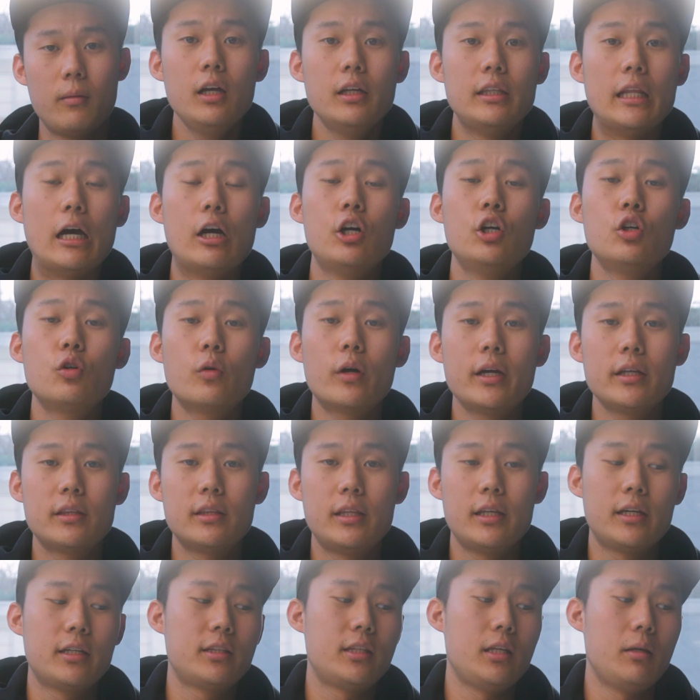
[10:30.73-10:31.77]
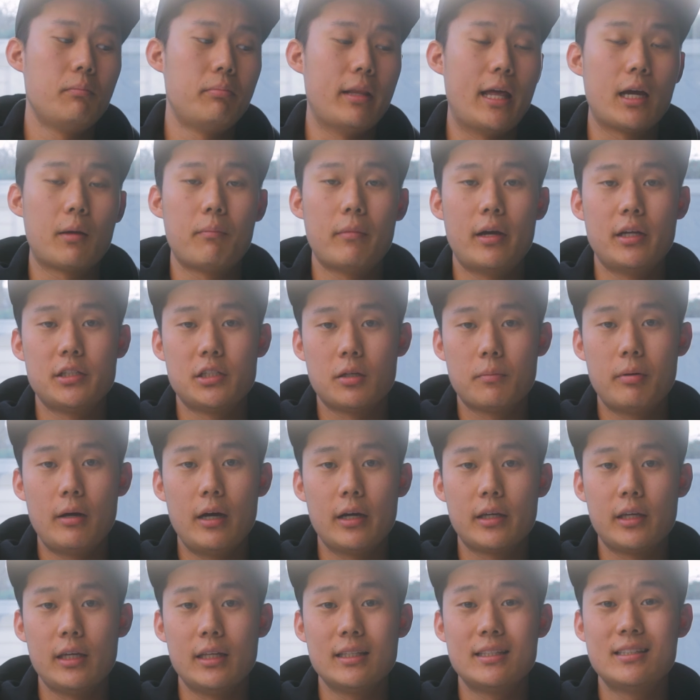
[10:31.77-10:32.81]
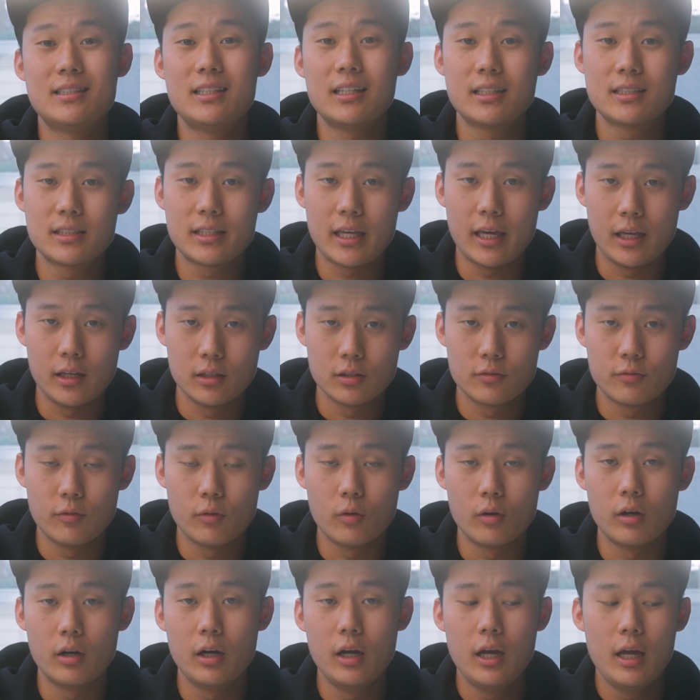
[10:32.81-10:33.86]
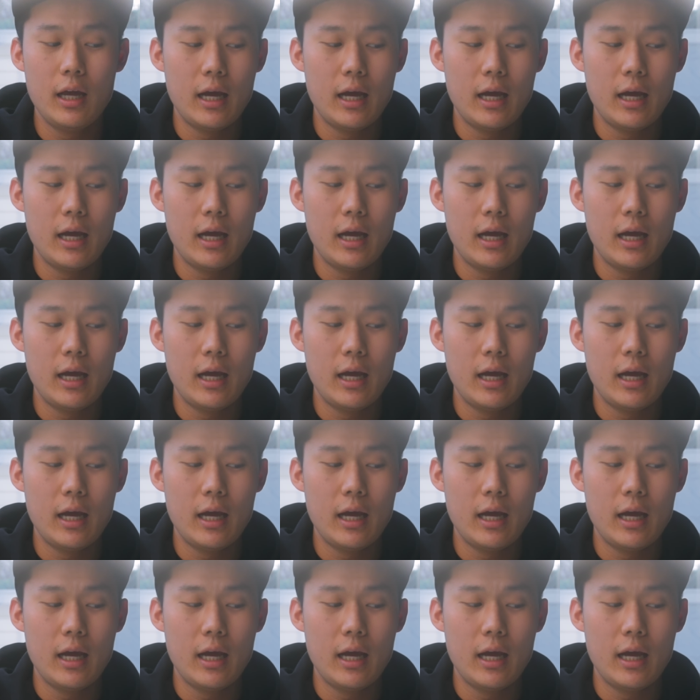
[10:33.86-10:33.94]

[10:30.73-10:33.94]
Now, who do I think the Blackmagic Pocket 6K is for?